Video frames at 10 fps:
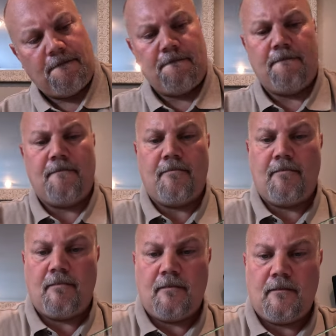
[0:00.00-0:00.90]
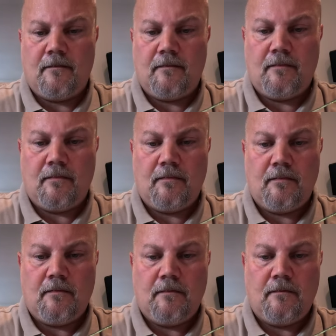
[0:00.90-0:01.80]

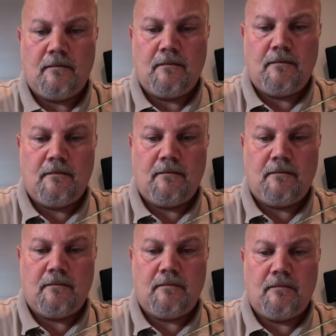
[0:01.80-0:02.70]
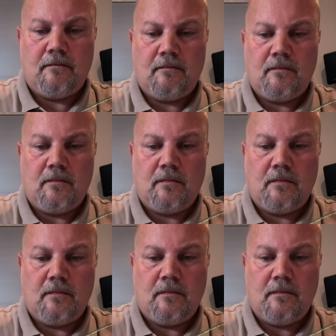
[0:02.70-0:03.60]

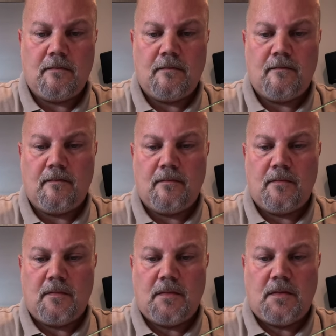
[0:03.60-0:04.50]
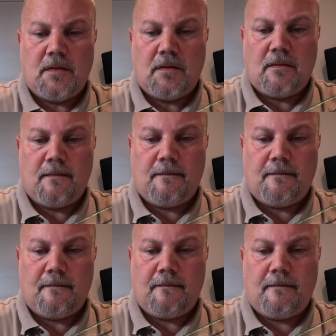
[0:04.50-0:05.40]

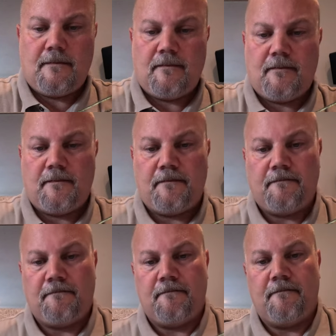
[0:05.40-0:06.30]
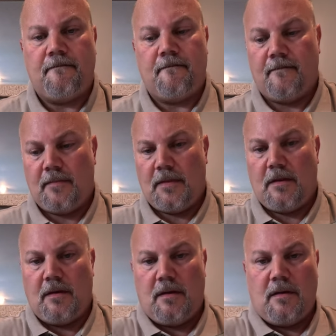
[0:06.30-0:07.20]

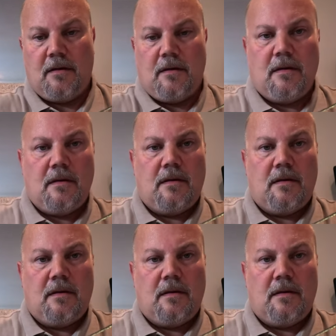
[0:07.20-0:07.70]
No one is speaking in this clip.